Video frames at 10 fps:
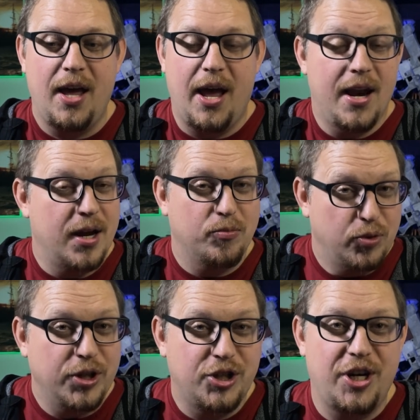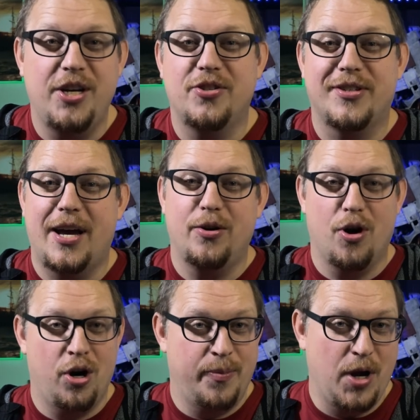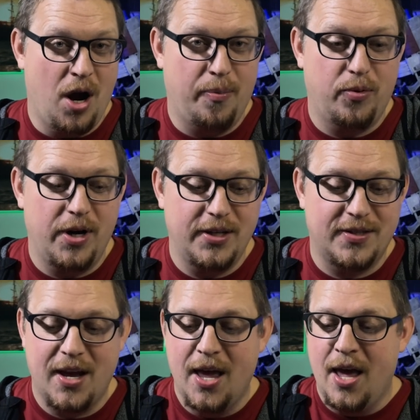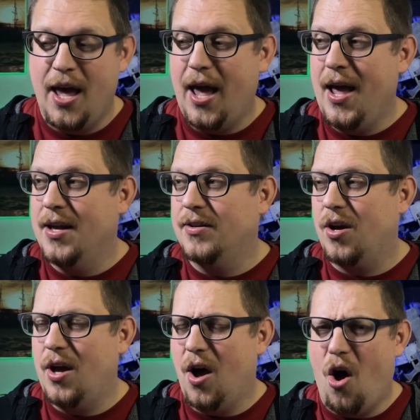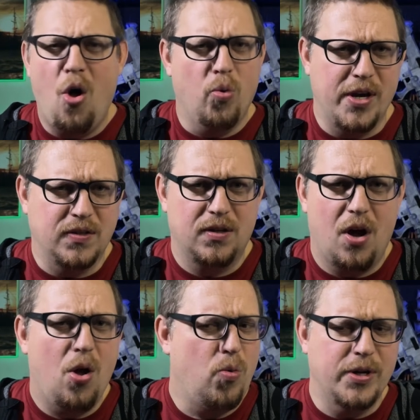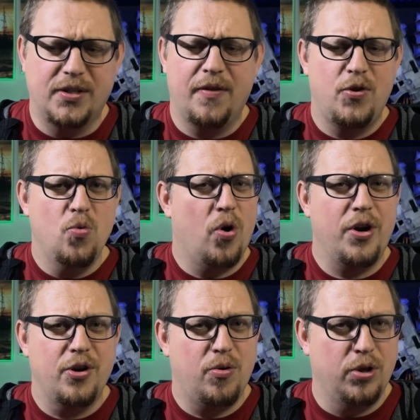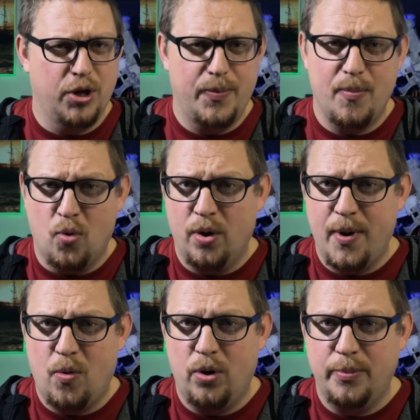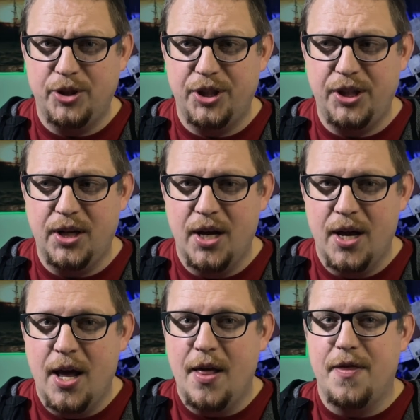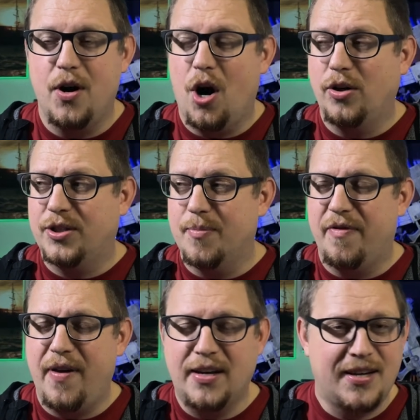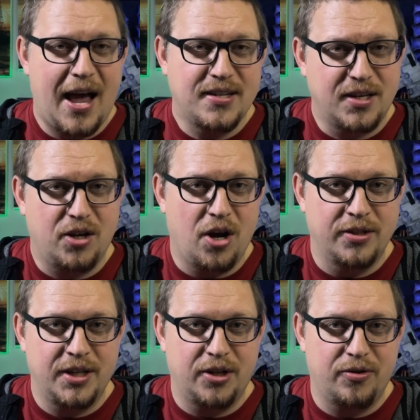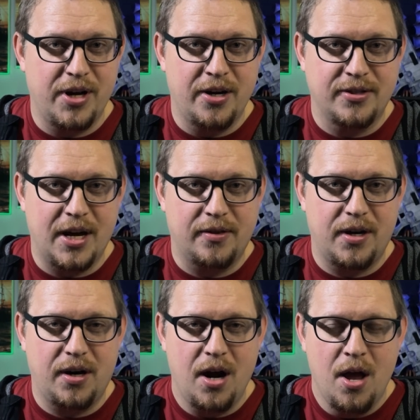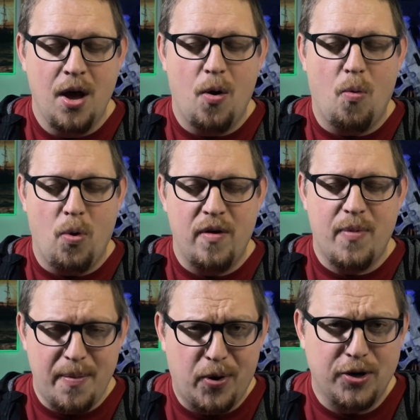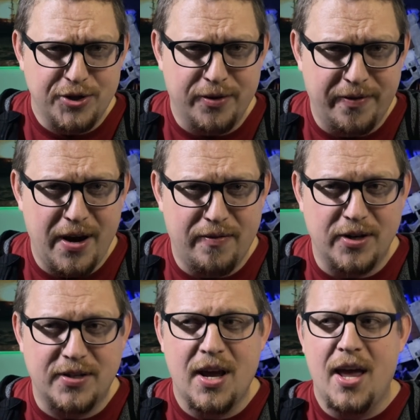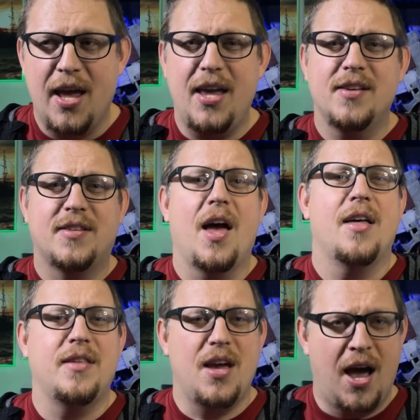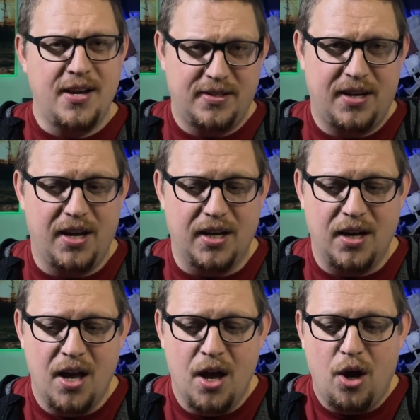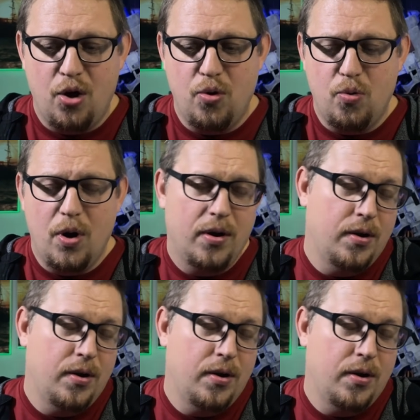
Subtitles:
and it really changes how your army operates. And always, if you want to know a little bit more about Warmachine, there are some fantastic content creators out there. One of my personal favorites is the Ice King, who,